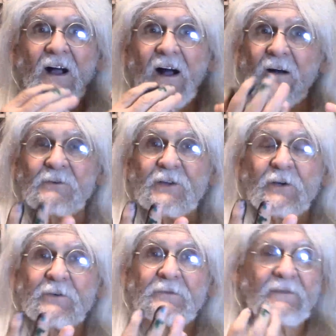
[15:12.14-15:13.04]
I was
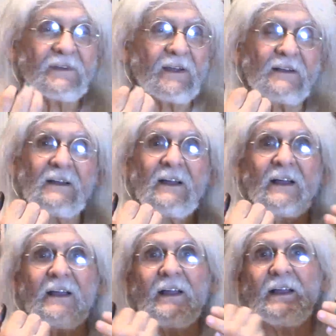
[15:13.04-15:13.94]
hurting.
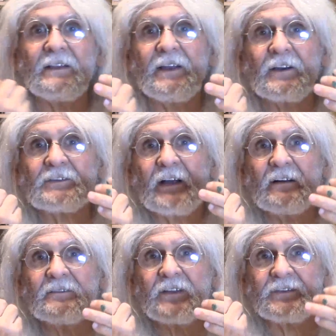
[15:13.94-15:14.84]
And here's
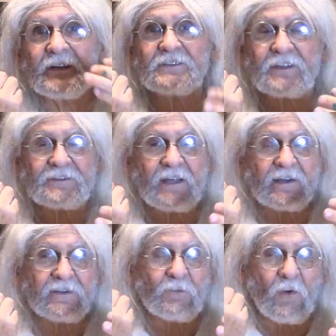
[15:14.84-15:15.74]
the distance I
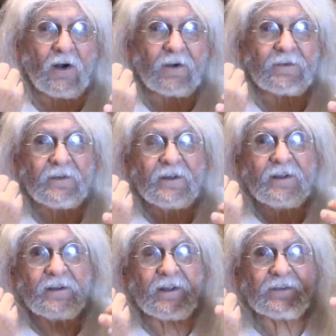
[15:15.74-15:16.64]
can walk.
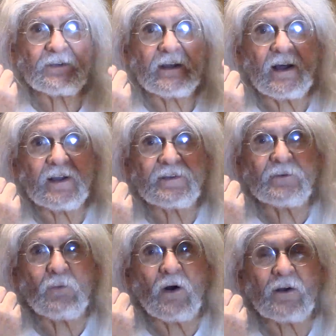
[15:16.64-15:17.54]
Let's say I
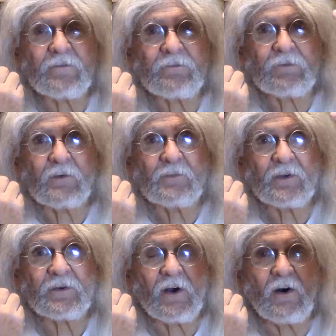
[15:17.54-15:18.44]
can walk from the
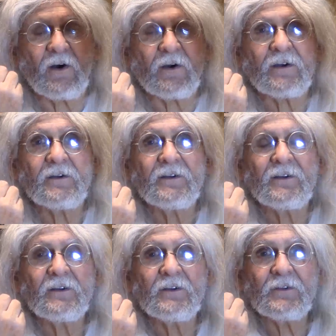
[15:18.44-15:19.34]
car
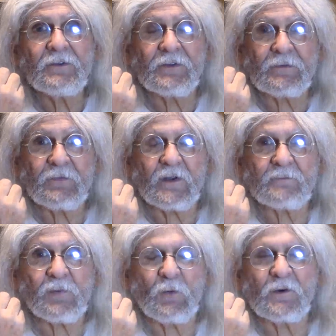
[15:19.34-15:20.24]
to the
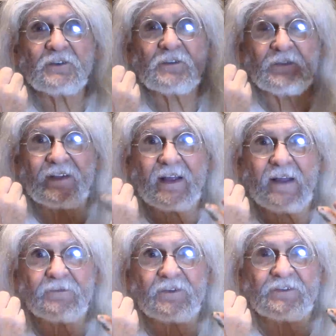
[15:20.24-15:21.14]
front porch, then I
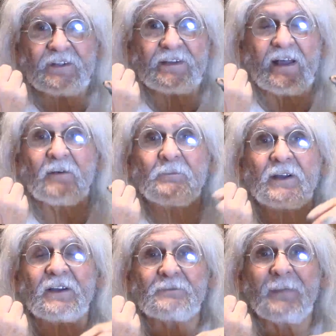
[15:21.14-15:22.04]
have to sit down
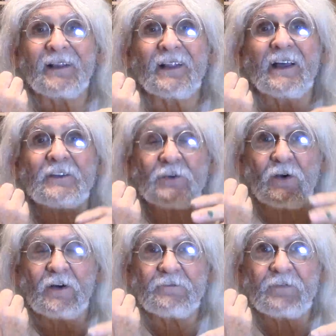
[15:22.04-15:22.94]
because my legs are
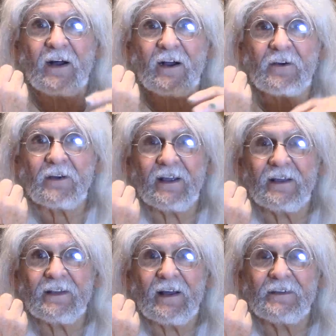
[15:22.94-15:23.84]
on fire
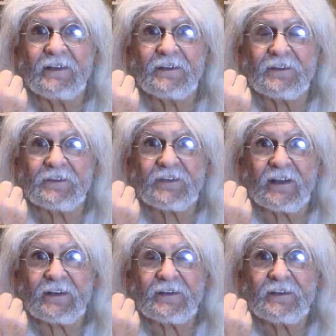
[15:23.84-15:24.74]
and I need to sit.